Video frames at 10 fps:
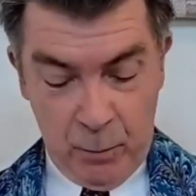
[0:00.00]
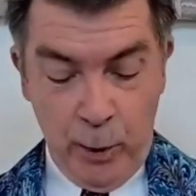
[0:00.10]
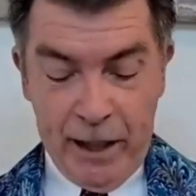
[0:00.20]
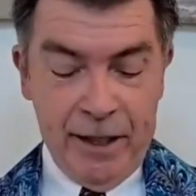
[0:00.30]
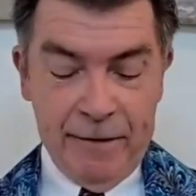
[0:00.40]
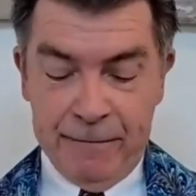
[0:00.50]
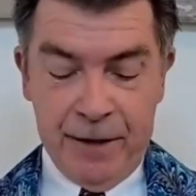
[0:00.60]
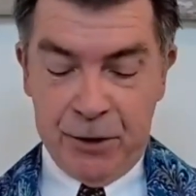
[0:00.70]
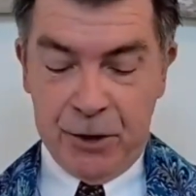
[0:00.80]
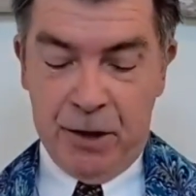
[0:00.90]
we
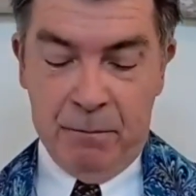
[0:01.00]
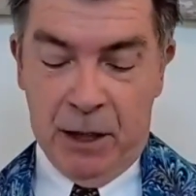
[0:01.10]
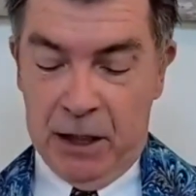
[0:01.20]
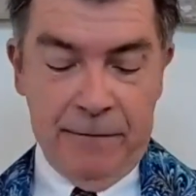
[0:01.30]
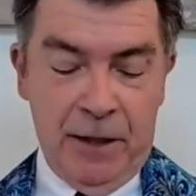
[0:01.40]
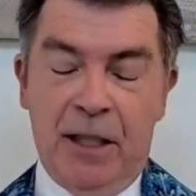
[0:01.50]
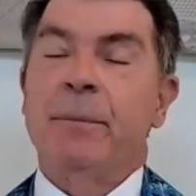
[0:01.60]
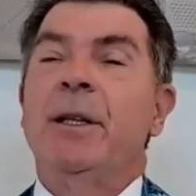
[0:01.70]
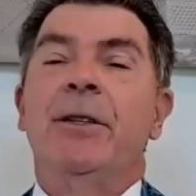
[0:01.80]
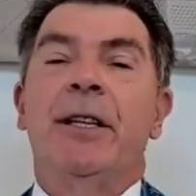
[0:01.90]
envision beloved
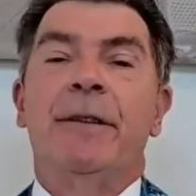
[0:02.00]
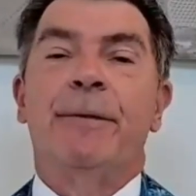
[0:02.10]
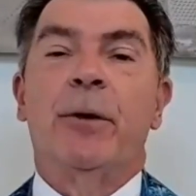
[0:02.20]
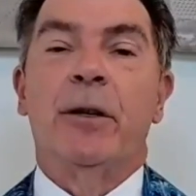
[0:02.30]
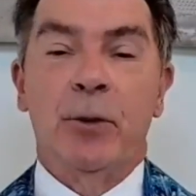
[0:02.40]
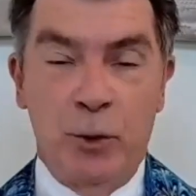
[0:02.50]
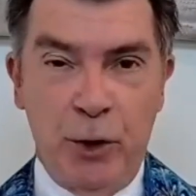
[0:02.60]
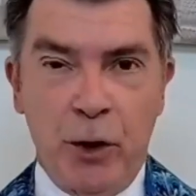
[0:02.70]
community for